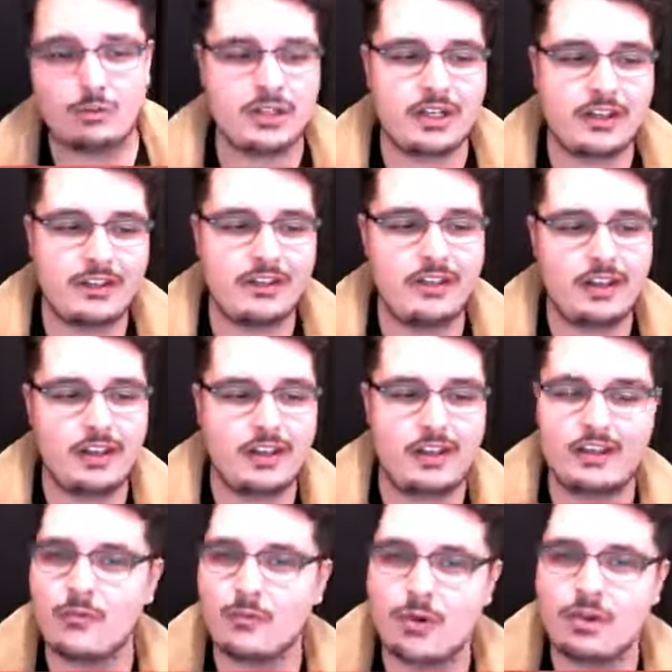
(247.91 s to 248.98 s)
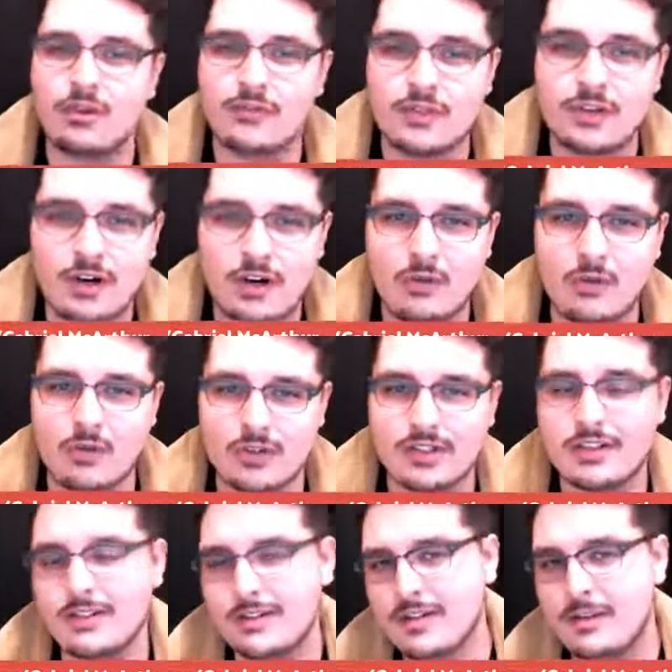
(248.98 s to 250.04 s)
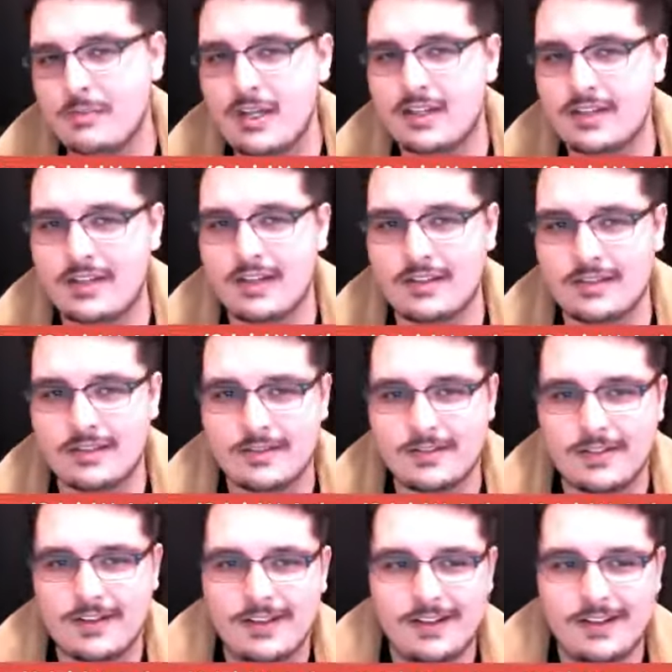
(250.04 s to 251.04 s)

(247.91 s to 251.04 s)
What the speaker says: but in the world of Star Wars, it makes sense.